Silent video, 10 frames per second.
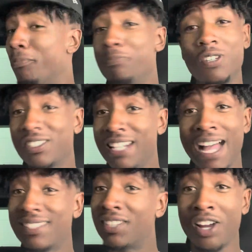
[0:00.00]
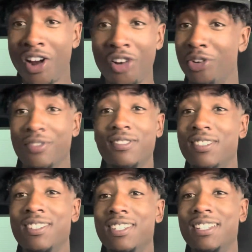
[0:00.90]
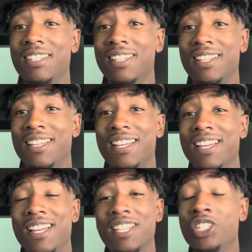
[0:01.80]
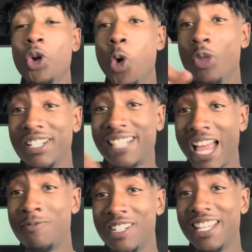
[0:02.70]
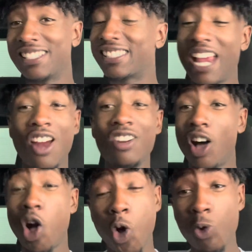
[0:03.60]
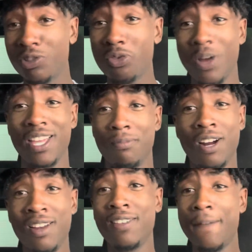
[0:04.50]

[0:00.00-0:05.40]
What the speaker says: Just not to her. You the type of nigga scaring the hoes away, bro.